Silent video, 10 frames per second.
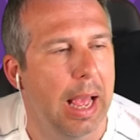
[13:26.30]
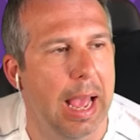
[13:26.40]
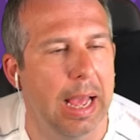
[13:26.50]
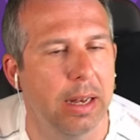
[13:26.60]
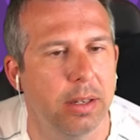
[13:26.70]

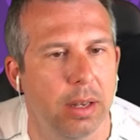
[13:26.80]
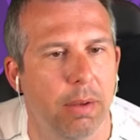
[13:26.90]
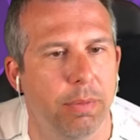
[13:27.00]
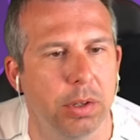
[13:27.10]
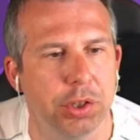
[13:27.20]
And
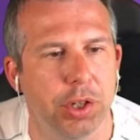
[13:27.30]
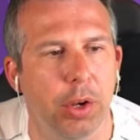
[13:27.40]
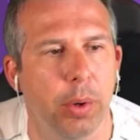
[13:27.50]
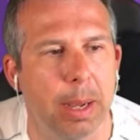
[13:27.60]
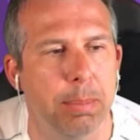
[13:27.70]
I thought I'd just show
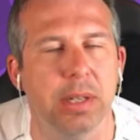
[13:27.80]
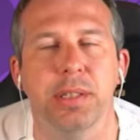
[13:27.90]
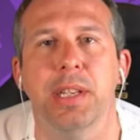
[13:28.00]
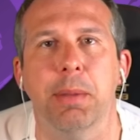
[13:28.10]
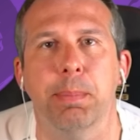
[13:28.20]
you a couple of
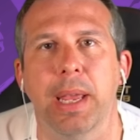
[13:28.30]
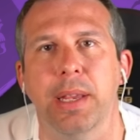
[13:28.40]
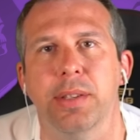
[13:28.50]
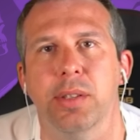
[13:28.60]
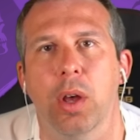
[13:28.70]
sneak
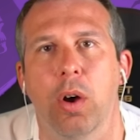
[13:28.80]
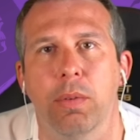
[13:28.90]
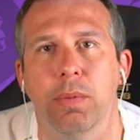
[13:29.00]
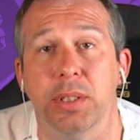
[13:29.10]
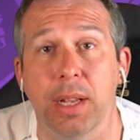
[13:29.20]
peeks
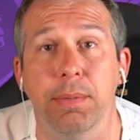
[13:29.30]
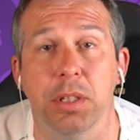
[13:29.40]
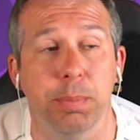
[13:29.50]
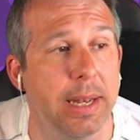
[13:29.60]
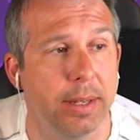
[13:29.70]
of stuff
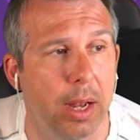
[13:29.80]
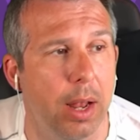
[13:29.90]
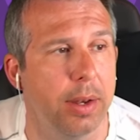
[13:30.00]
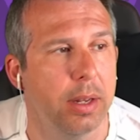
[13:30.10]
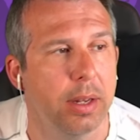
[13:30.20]
that's being
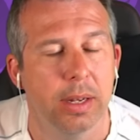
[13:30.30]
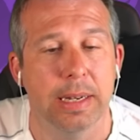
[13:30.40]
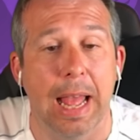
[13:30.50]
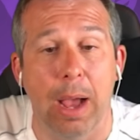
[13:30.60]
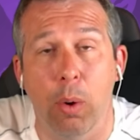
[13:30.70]
done
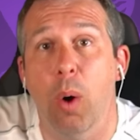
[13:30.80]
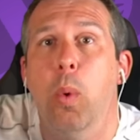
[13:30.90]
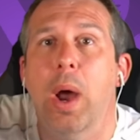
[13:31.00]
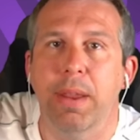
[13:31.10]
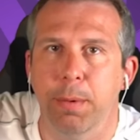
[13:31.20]
now
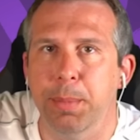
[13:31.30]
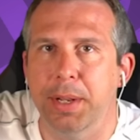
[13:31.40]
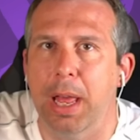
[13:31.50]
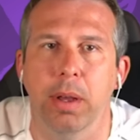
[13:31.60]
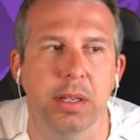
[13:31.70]
away from the
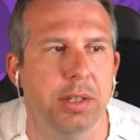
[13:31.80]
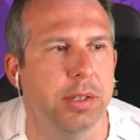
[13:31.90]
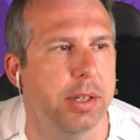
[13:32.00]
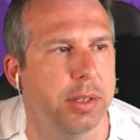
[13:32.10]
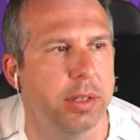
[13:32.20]
demo. This
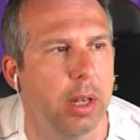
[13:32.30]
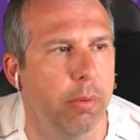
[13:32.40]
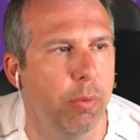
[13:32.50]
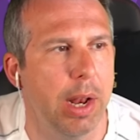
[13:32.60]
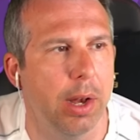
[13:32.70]
is just
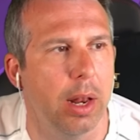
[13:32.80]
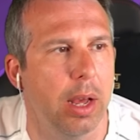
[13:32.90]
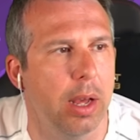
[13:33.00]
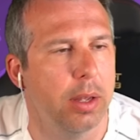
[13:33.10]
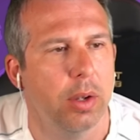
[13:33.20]
like
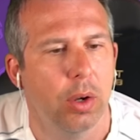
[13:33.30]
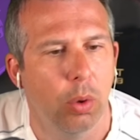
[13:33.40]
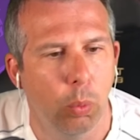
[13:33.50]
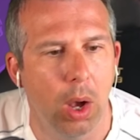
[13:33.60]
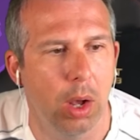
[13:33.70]
regular
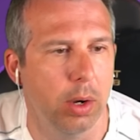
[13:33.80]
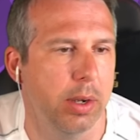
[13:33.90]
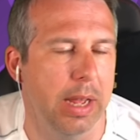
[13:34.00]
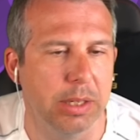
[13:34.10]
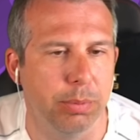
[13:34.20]
work
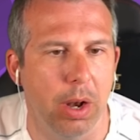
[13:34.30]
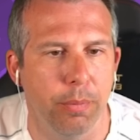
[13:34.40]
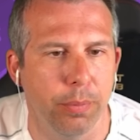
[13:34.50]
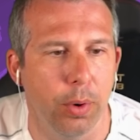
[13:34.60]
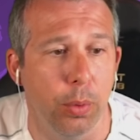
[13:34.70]
as we're
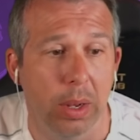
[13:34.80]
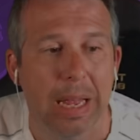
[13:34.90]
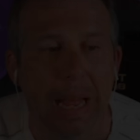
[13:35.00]
going through.